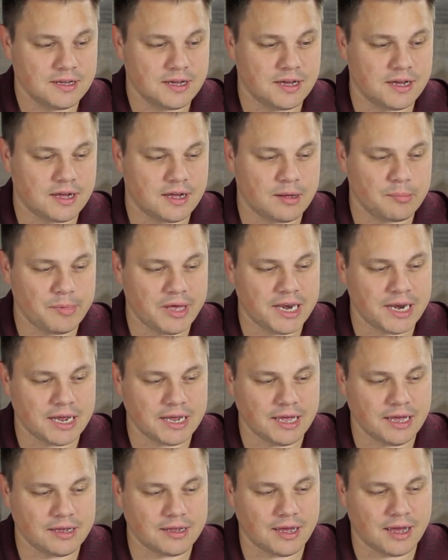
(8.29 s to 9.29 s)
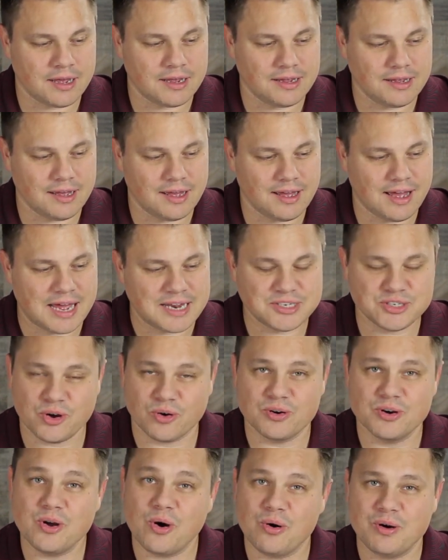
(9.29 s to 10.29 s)
Um, and I, I, I,
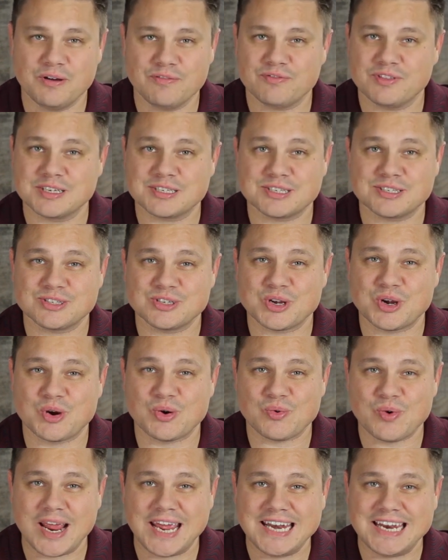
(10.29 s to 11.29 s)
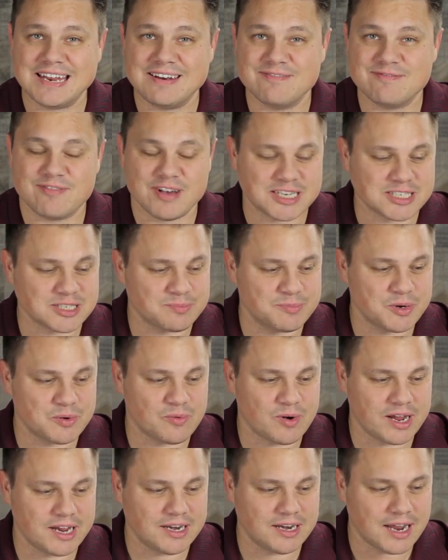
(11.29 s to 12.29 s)
don't know if this is a great investment
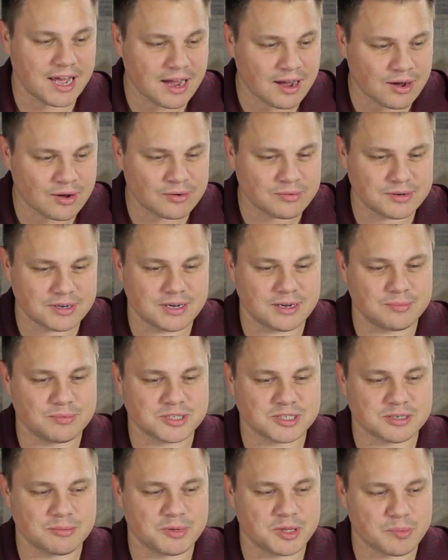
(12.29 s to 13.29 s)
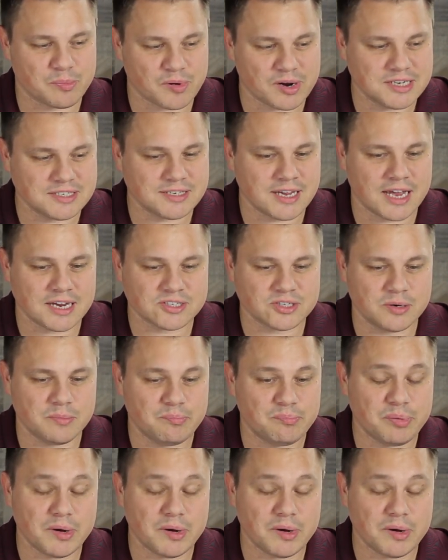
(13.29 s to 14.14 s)
right now uh, with some of the price action,